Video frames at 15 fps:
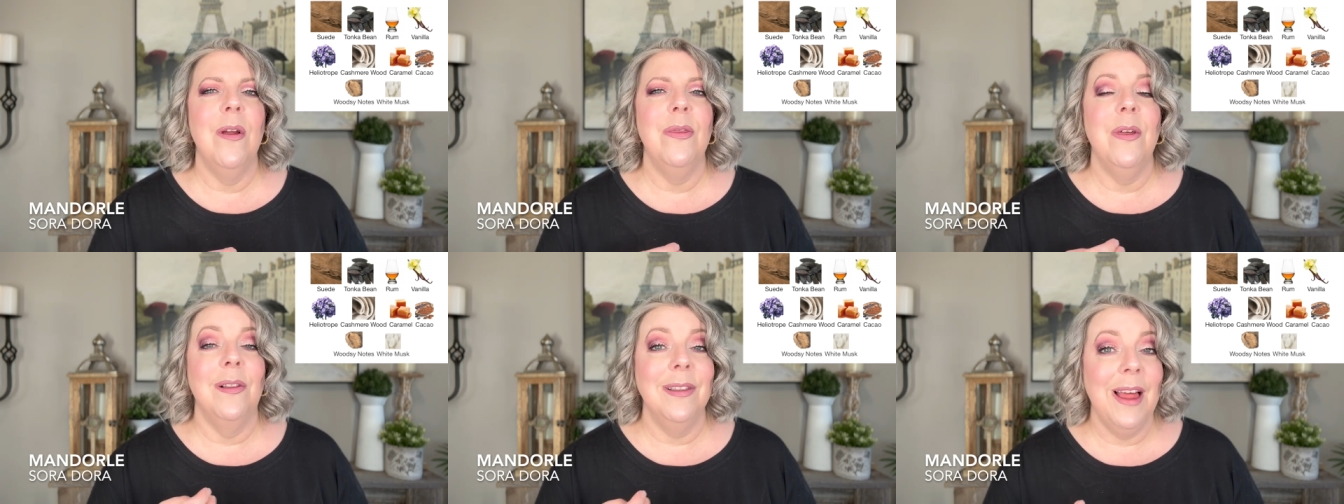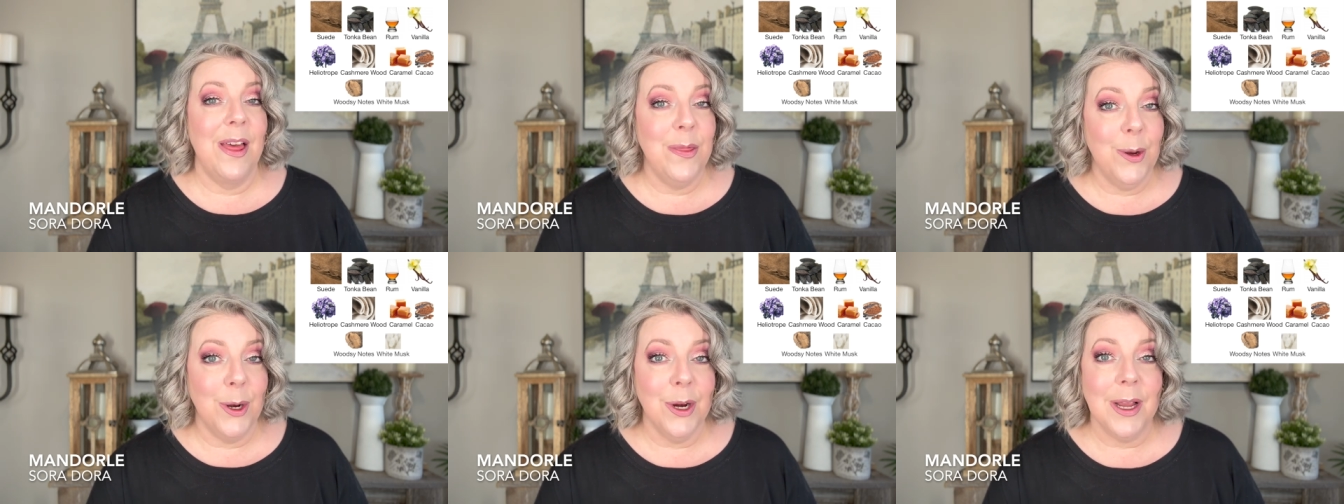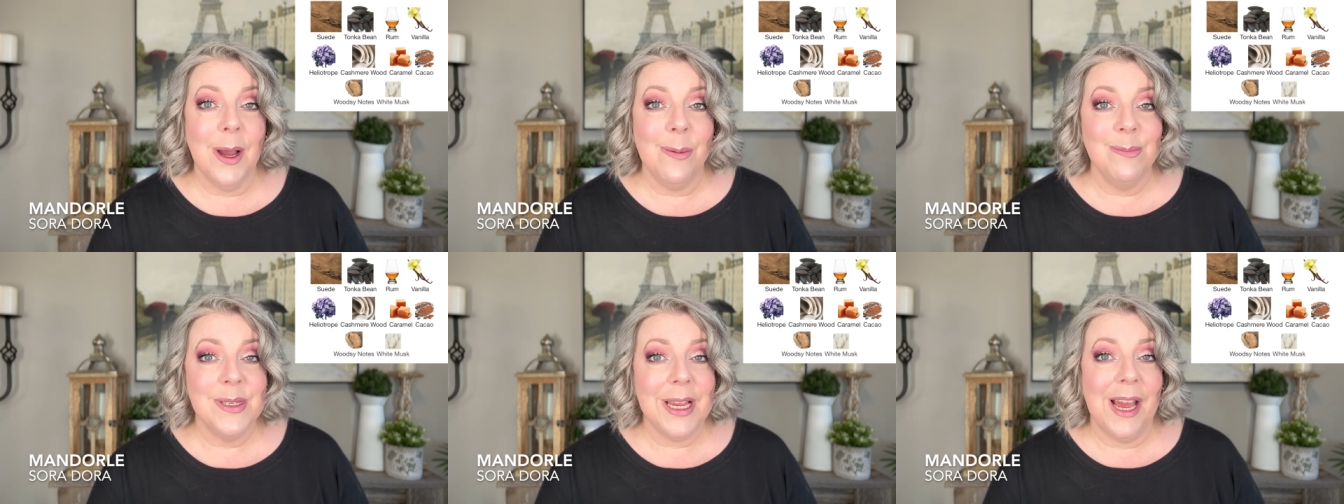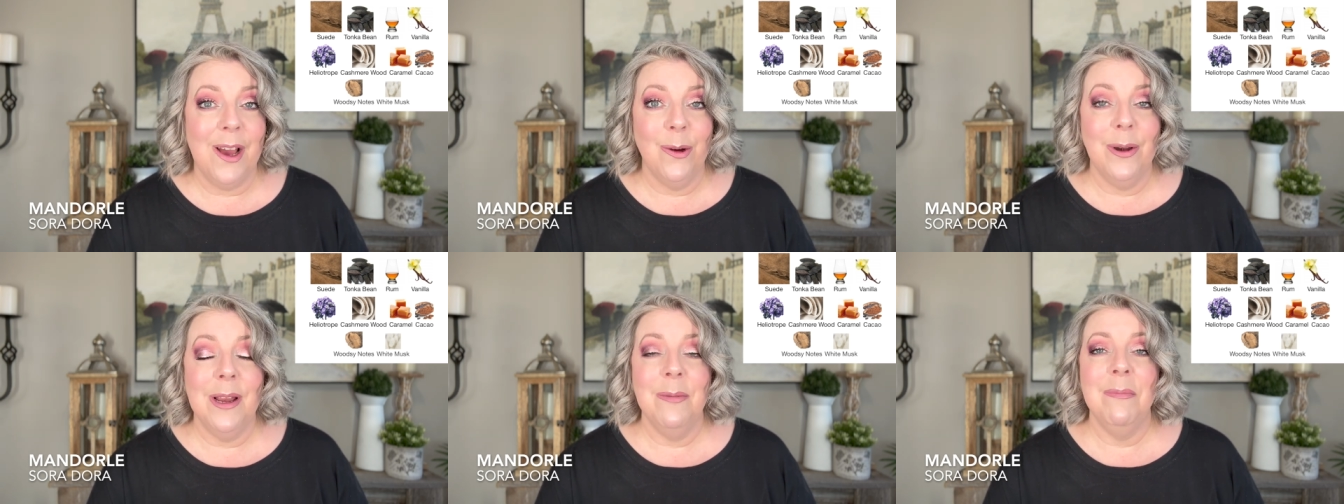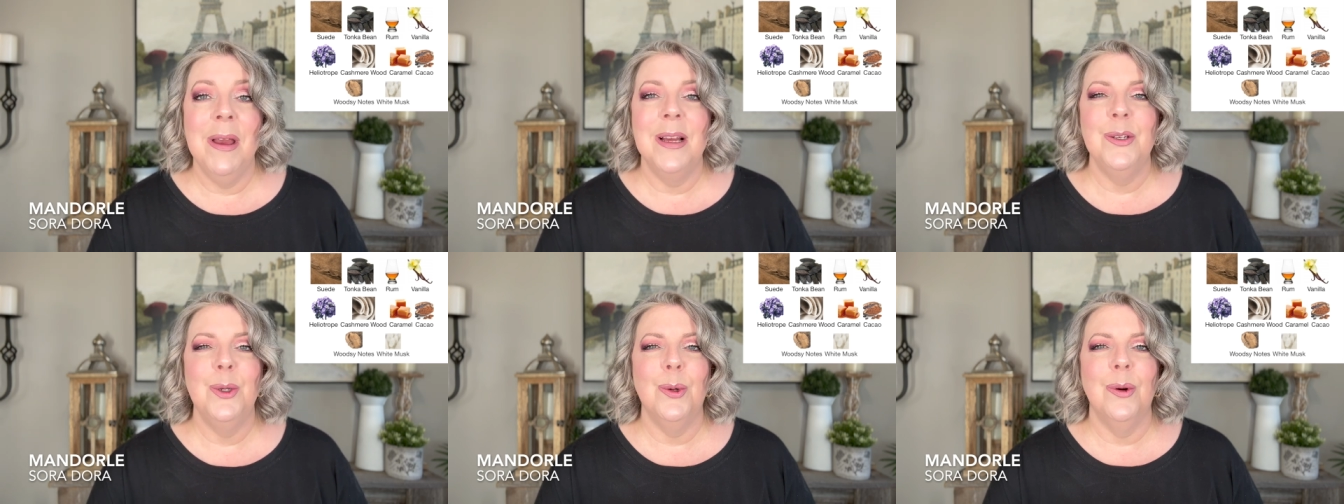The leather comes out in
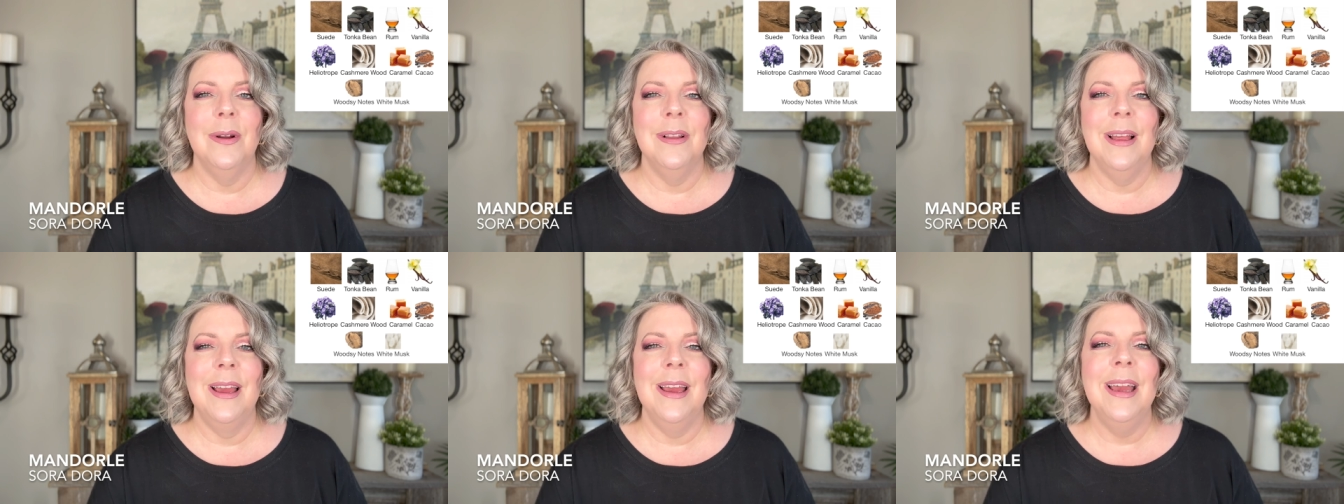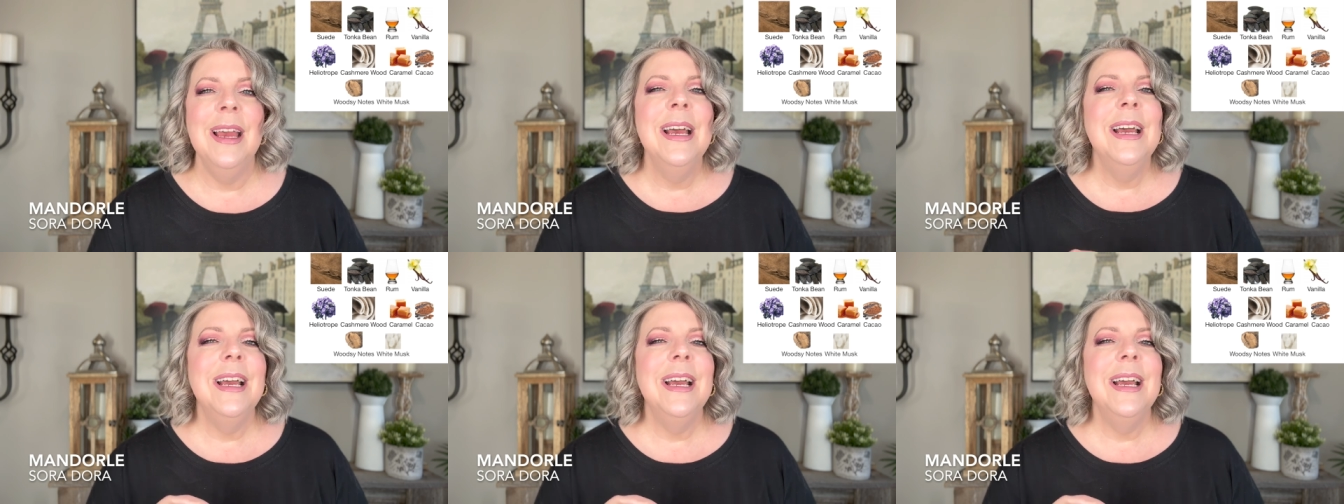Mandorle.